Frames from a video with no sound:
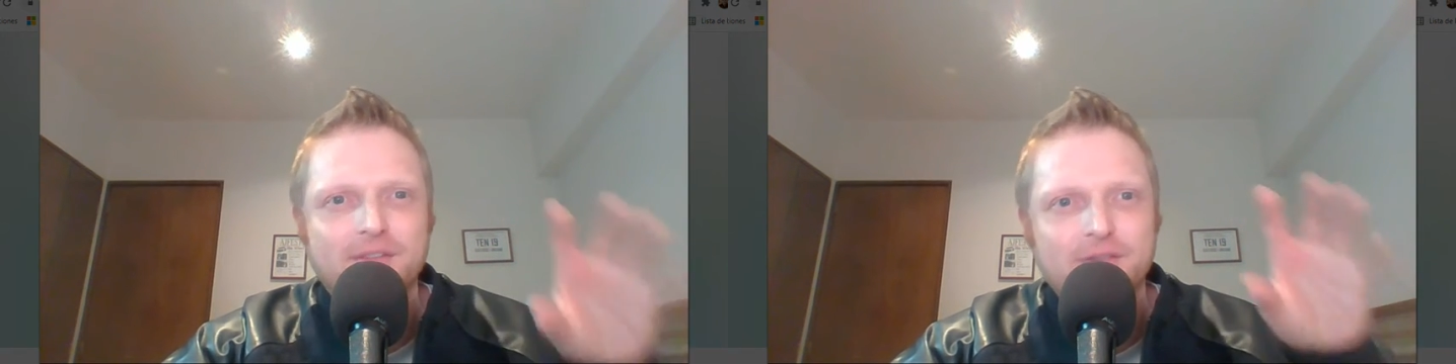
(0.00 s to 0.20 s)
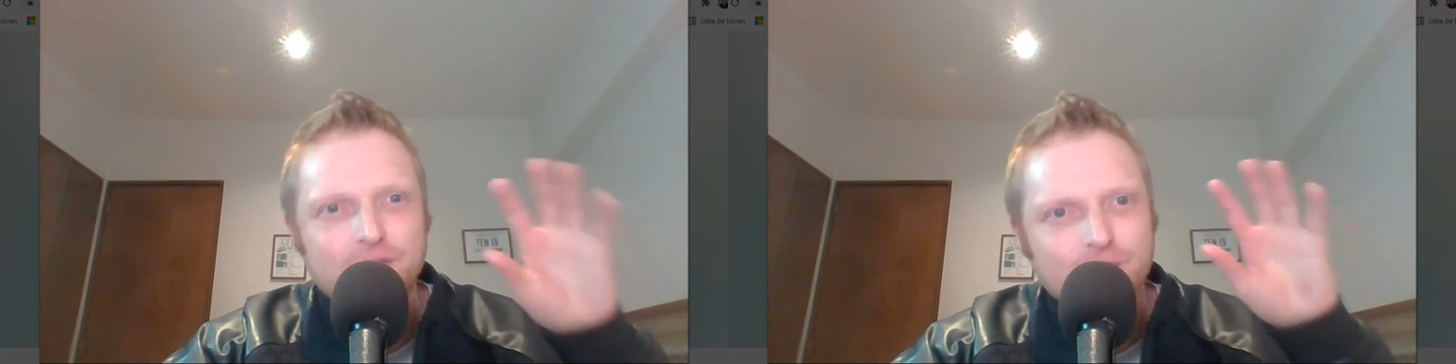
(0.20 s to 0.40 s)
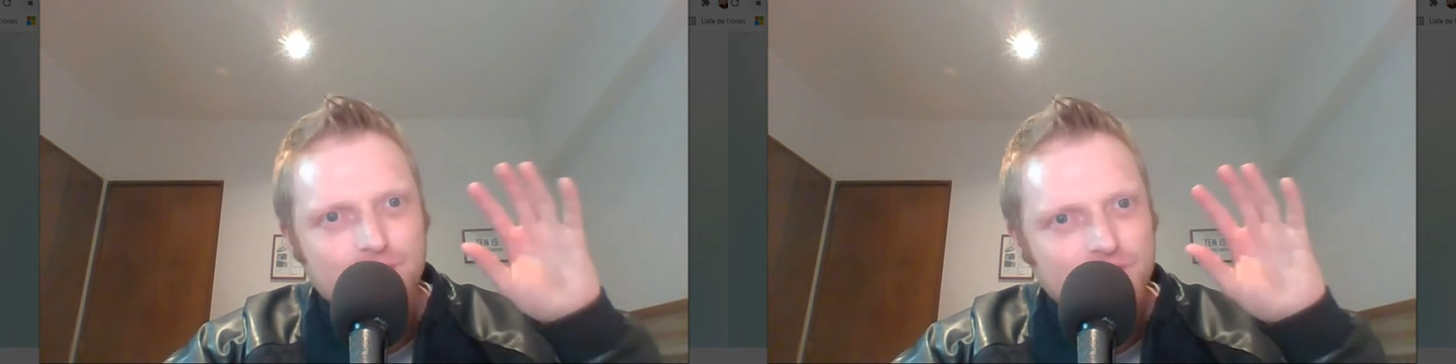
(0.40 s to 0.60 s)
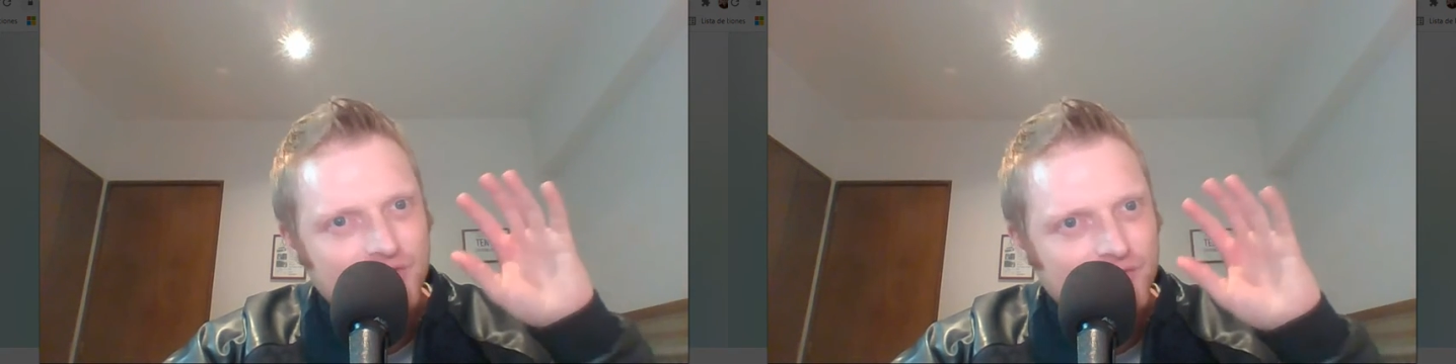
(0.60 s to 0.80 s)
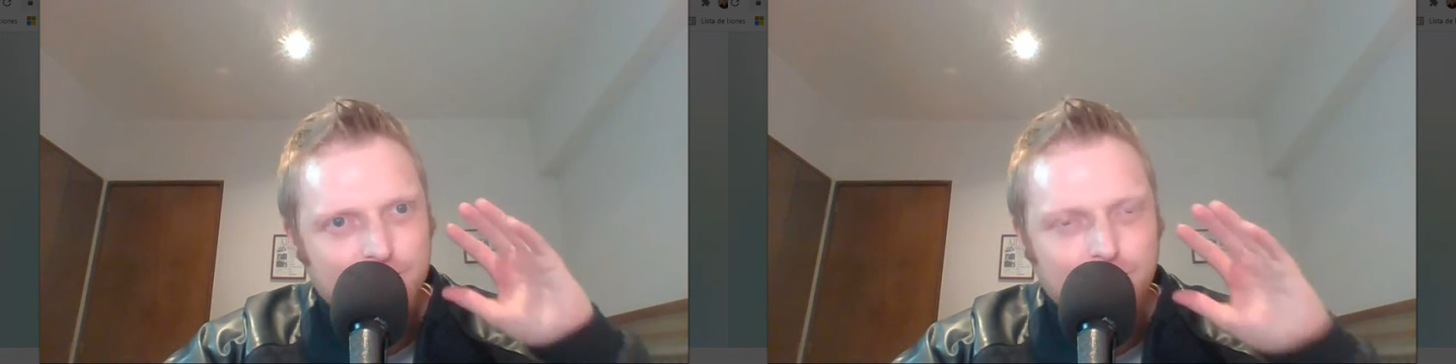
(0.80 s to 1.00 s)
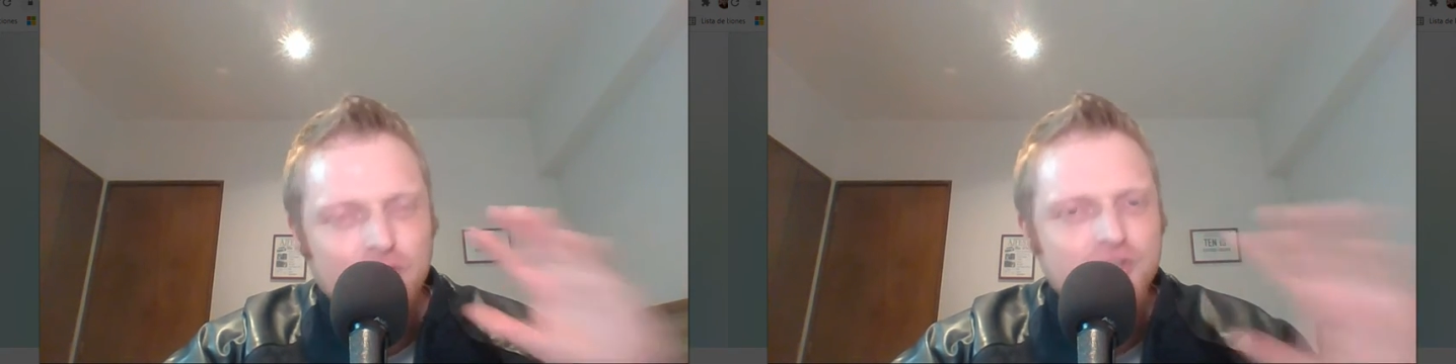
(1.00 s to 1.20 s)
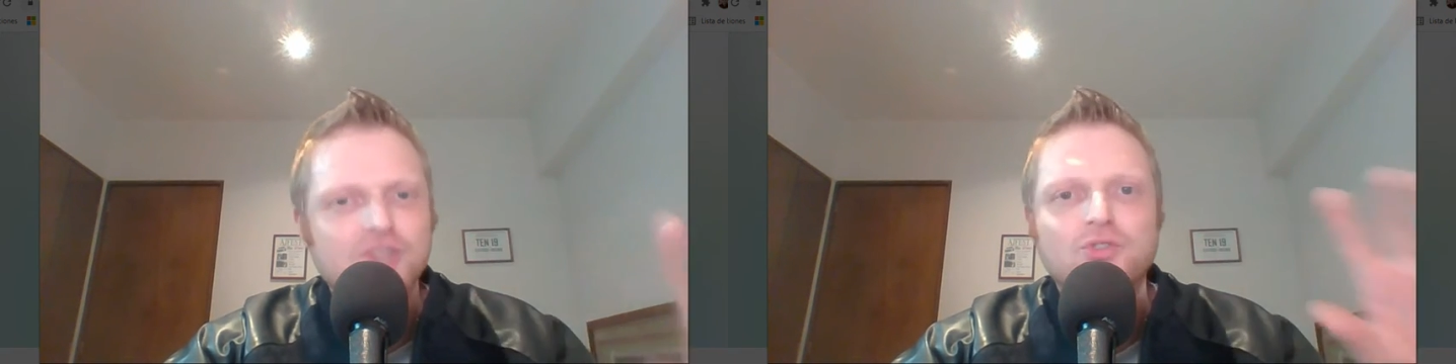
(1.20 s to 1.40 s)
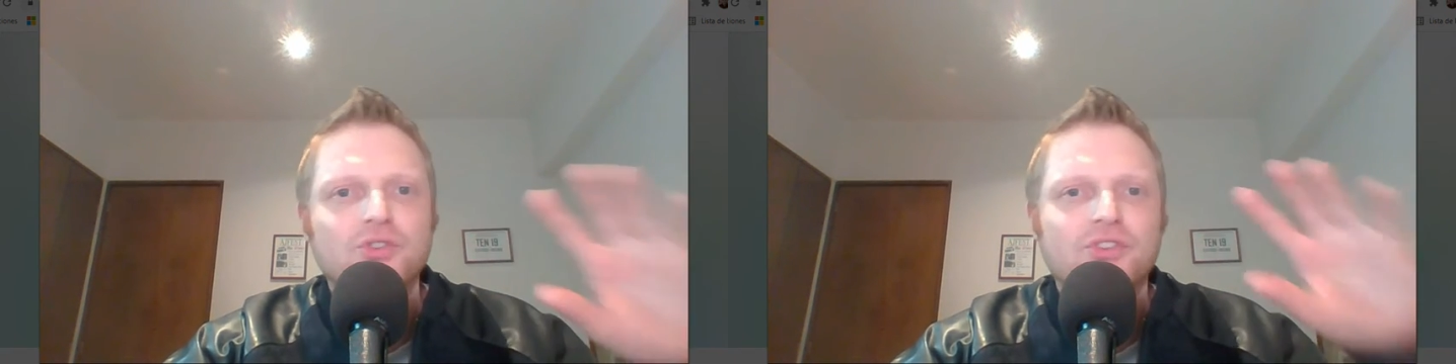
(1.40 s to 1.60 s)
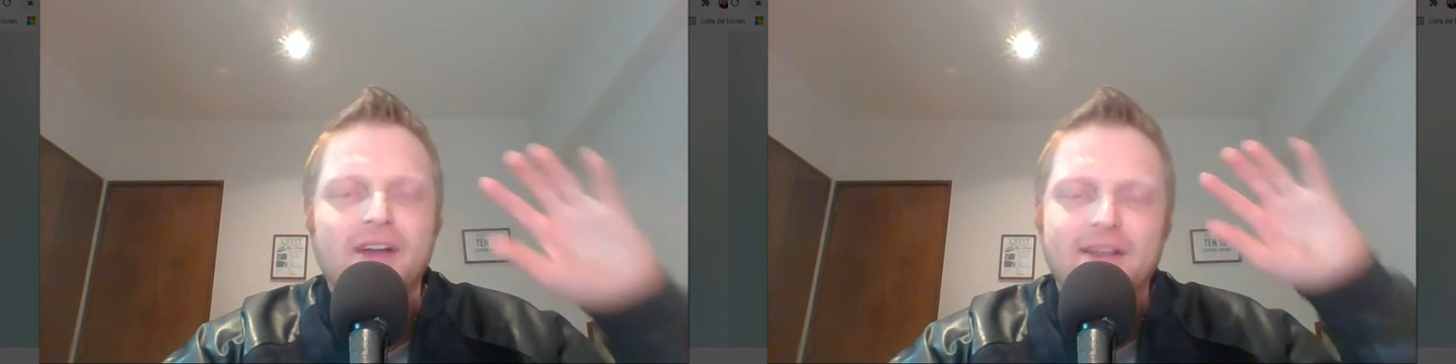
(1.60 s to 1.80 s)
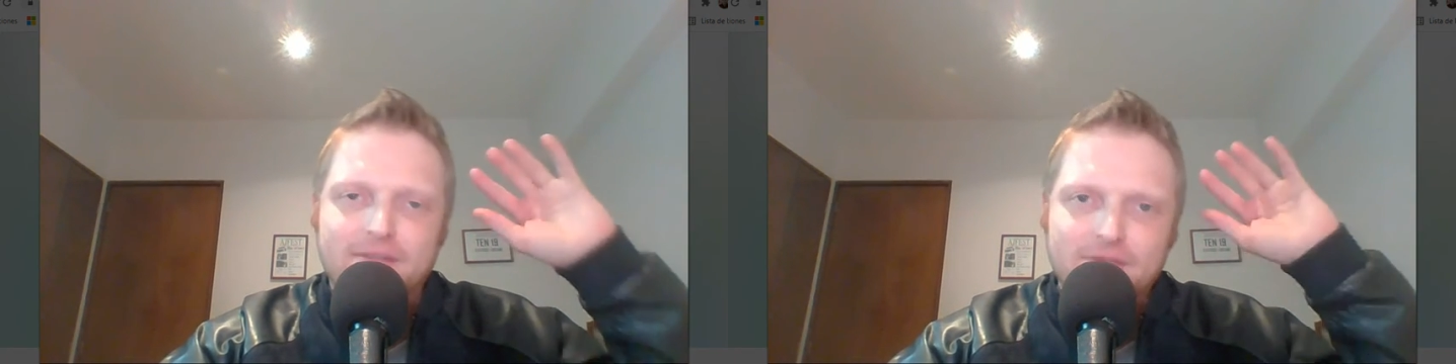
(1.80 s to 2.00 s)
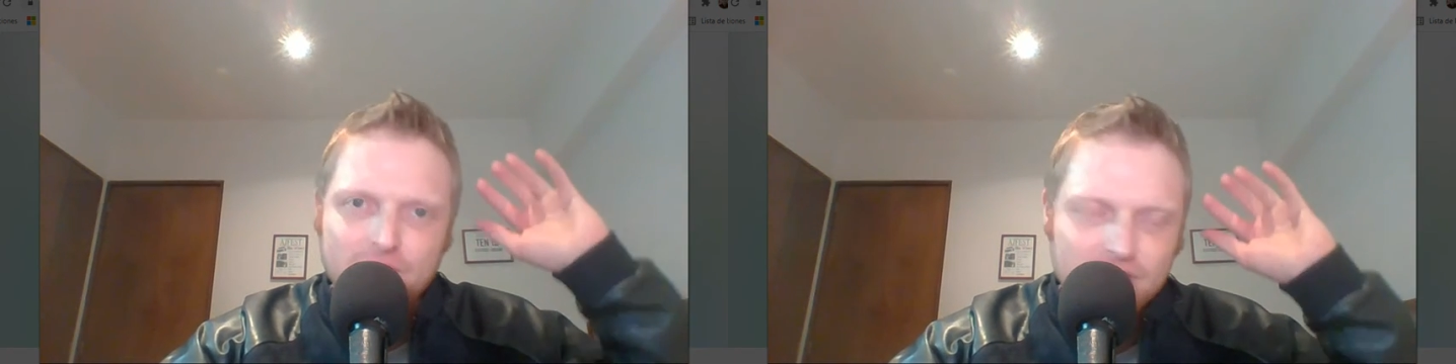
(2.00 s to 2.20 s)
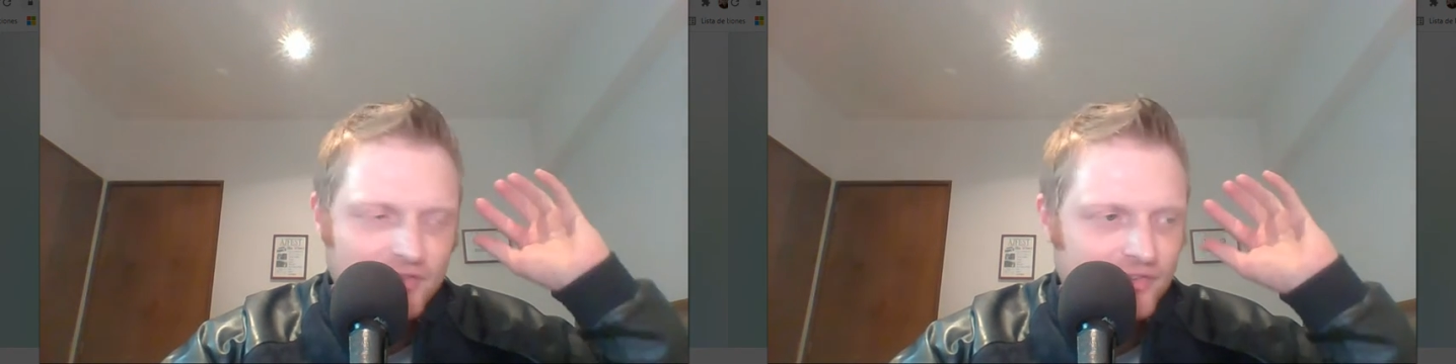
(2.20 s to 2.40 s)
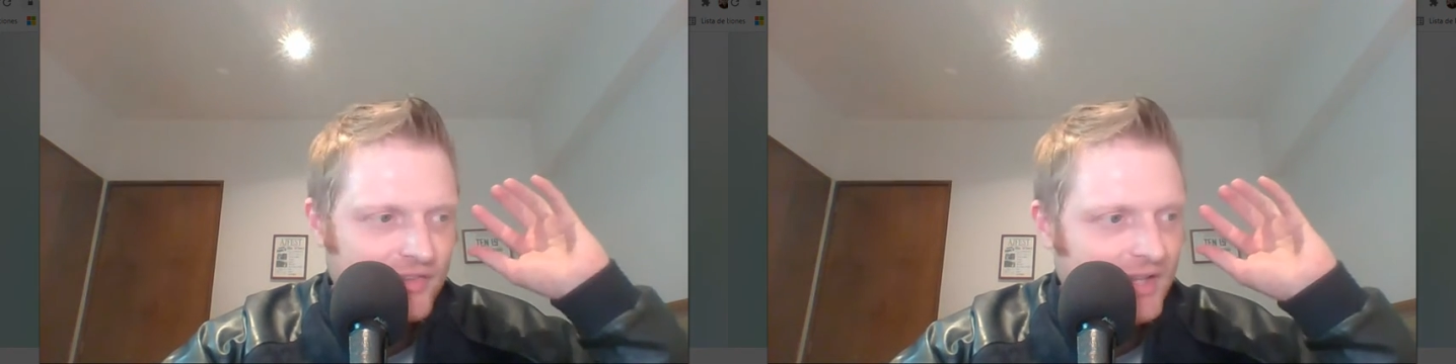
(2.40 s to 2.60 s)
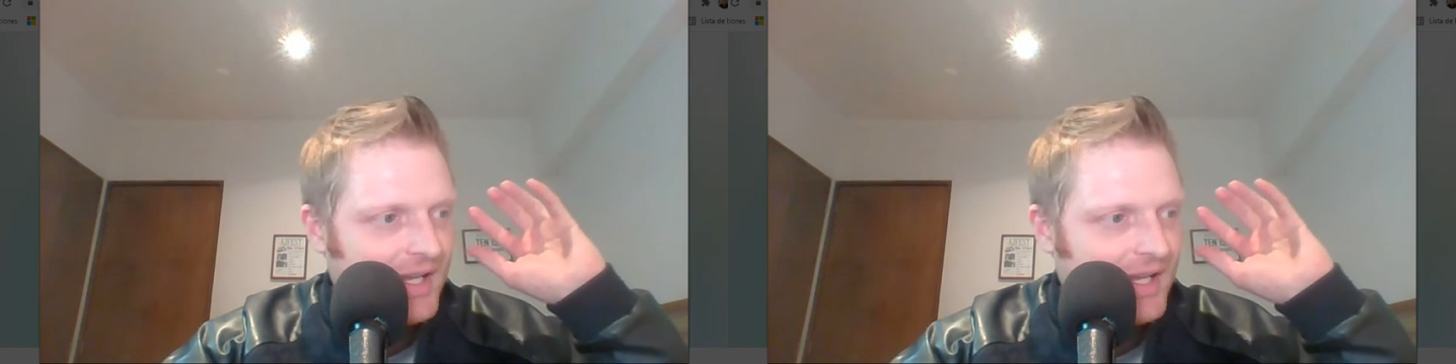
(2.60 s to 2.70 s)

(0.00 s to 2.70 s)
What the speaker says: if you just push it to a side, if you just